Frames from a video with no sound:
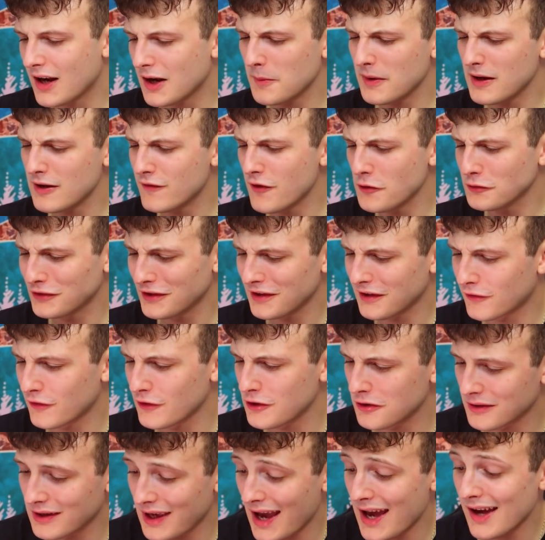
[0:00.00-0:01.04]
And how many views did this
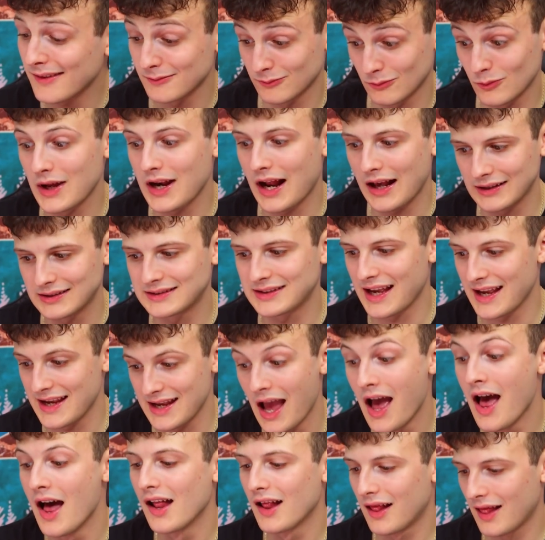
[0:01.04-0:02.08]
video get? When I
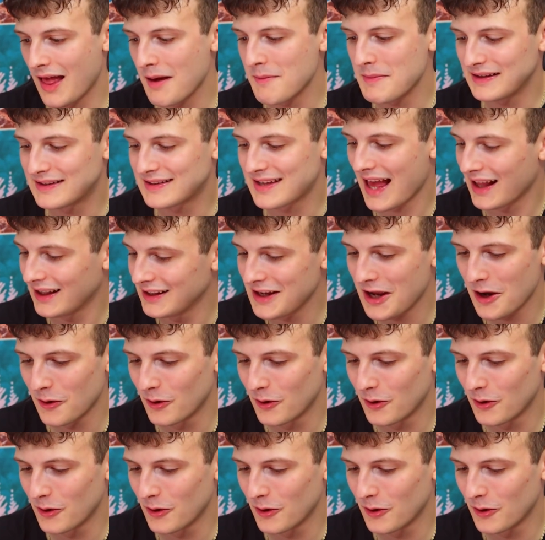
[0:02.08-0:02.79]
say, let me tell